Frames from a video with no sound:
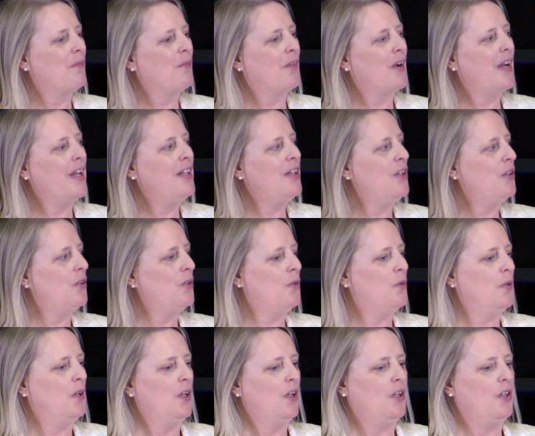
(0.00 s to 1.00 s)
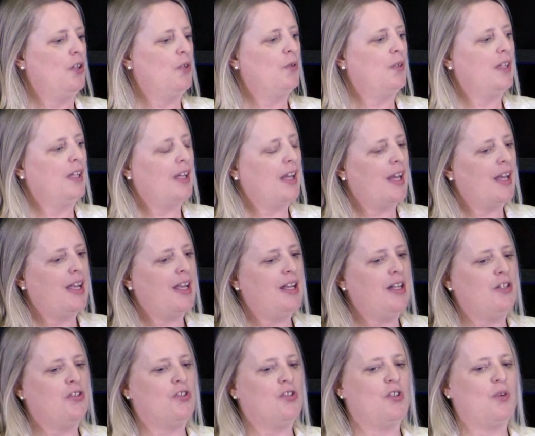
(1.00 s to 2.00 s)
Right? You
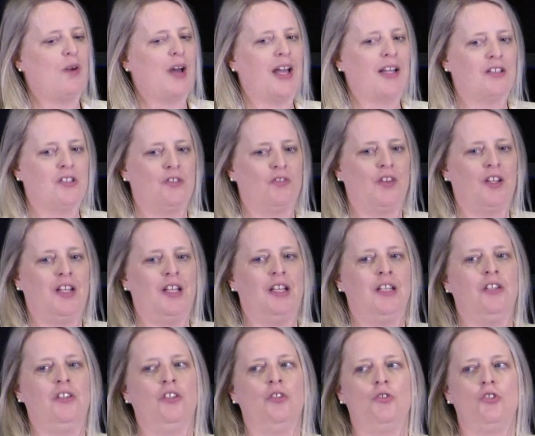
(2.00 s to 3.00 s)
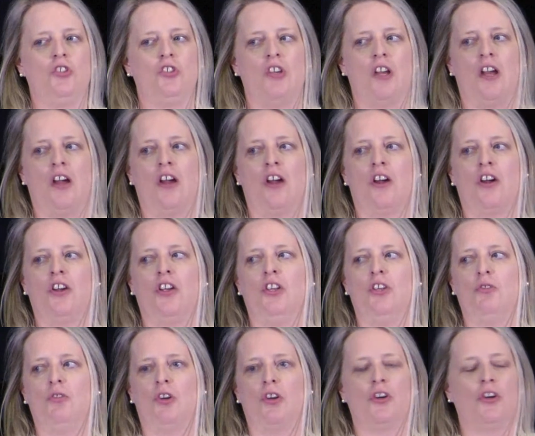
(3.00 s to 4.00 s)
engage, you activate, you share,
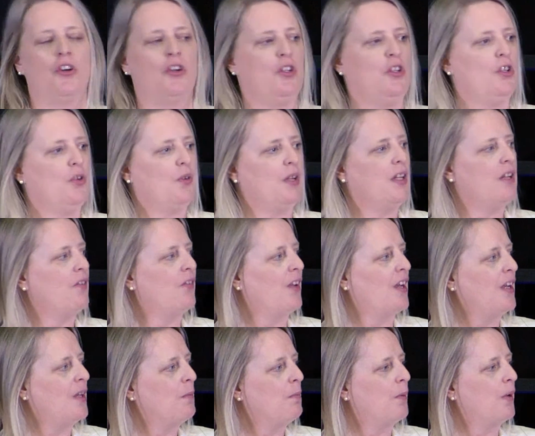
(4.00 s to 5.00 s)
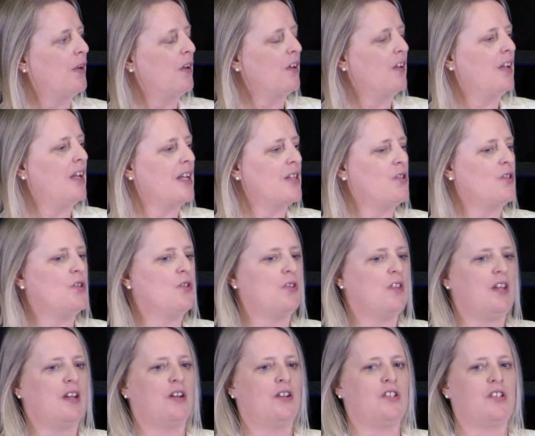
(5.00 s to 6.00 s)
you learn, you innovate, but unless you're
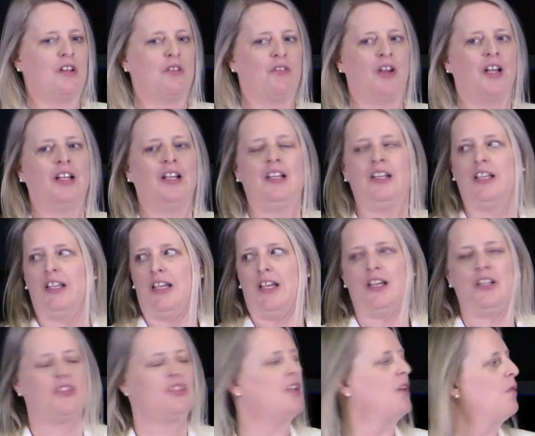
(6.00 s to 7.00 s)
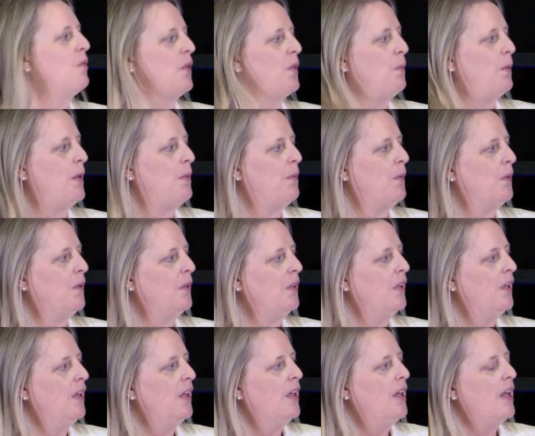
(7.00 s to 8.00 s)
there directly engaging with people,
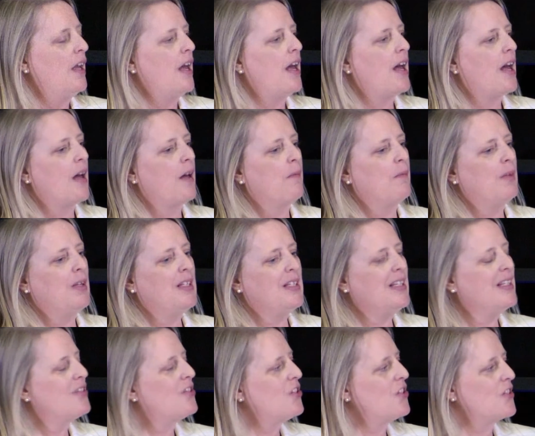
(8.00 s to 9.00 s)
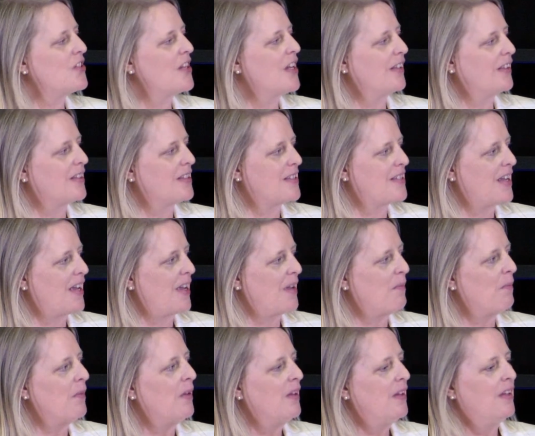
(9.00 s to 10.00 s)
it's just not the
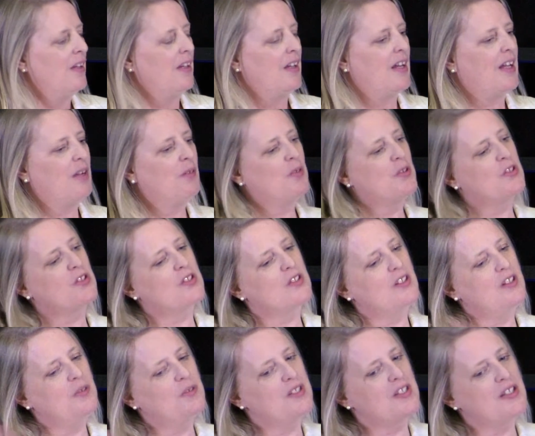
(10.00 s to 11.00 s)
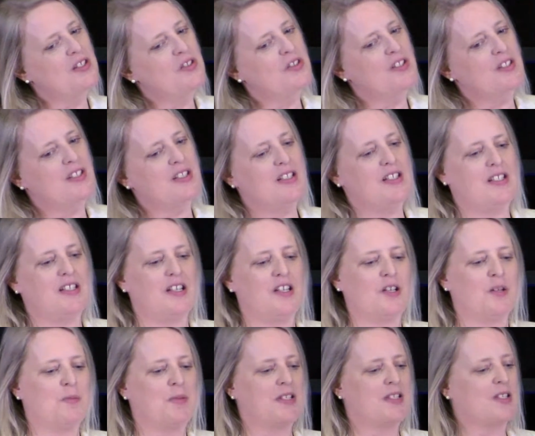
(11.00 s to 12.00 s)
same. And it was interesting to
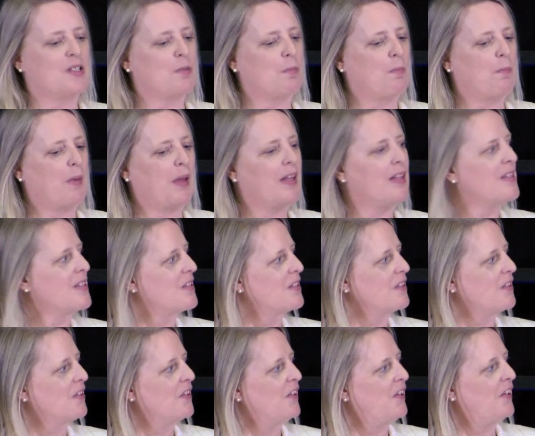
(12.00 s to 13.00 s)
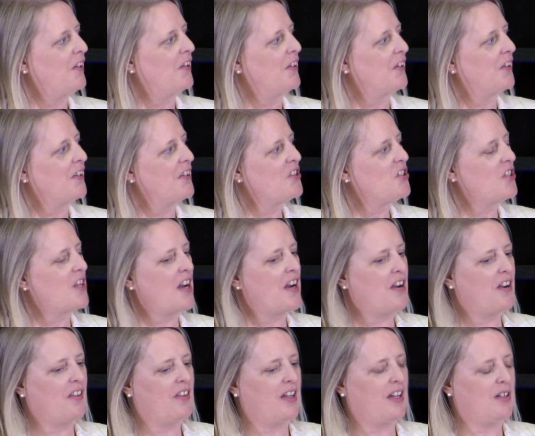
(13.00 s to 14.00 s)
hear Mrs. Pence earlier
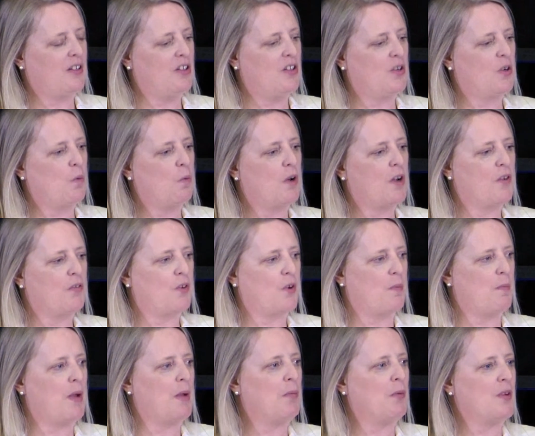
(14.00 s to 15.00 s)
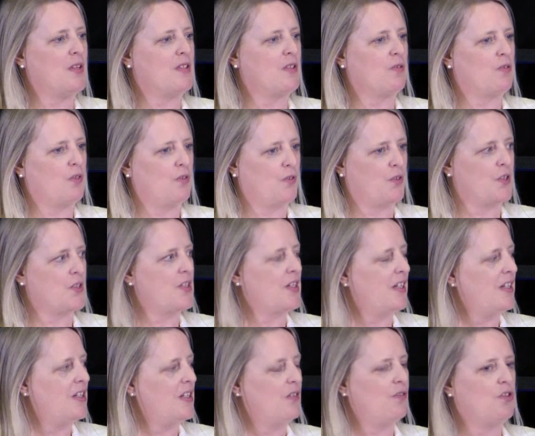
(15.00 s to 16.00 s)
share that one of her memories of the First
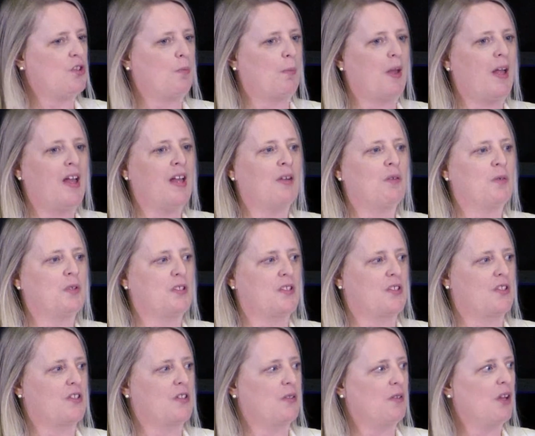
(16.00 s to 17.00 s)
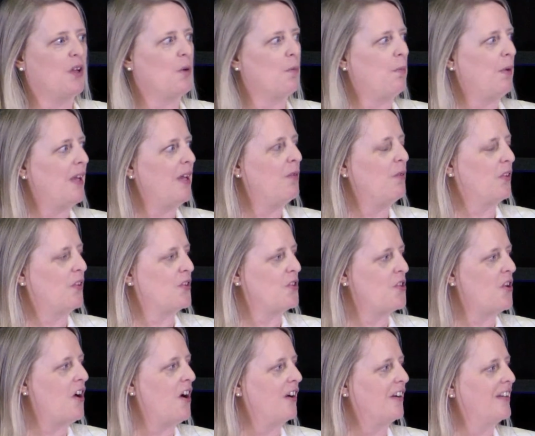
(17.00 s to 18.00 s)
Lady of Japan was playing with her
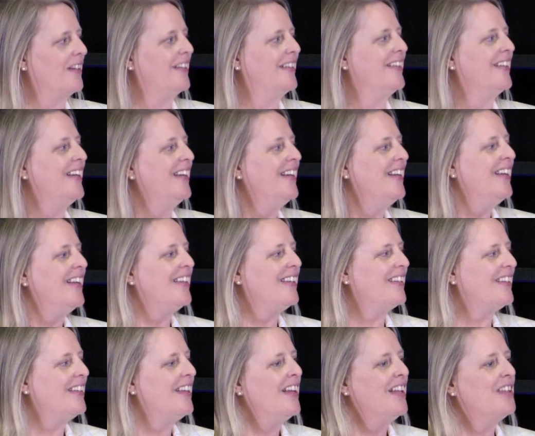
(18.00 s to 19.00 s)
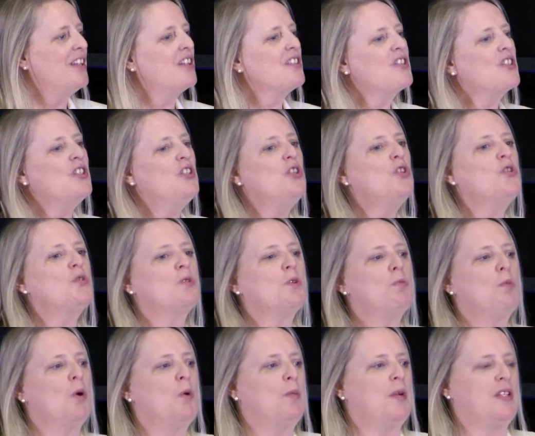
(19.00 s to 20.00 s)
dog. There's unusual
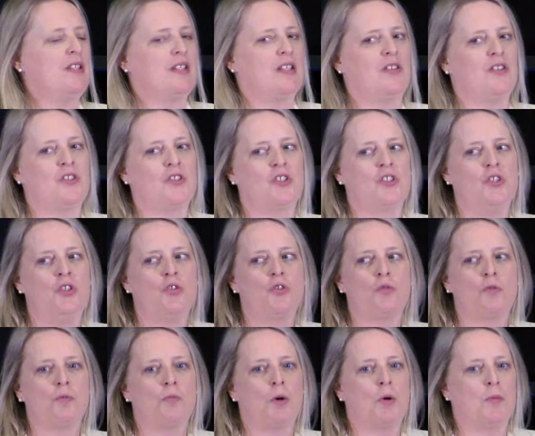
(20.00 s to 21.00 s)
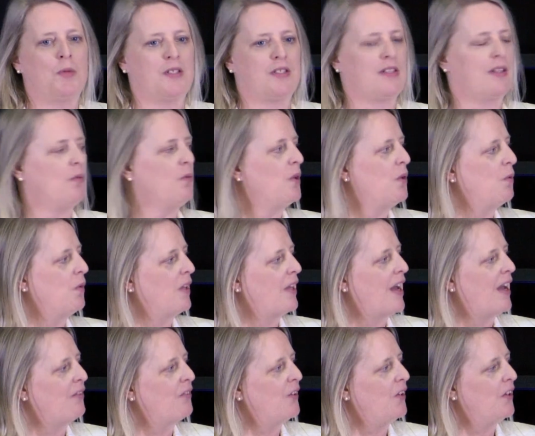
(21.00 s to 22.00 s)
moments, and there's unusual moments that we will
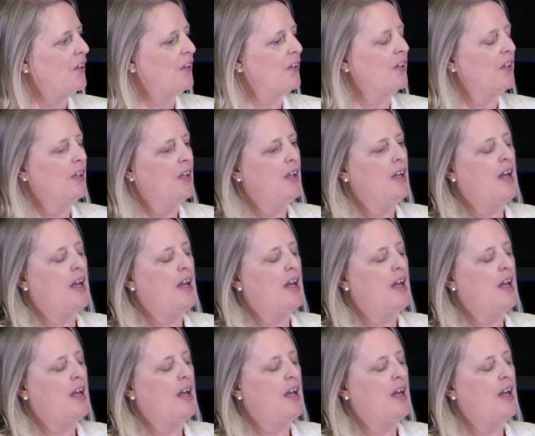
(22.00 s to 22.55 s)
have here,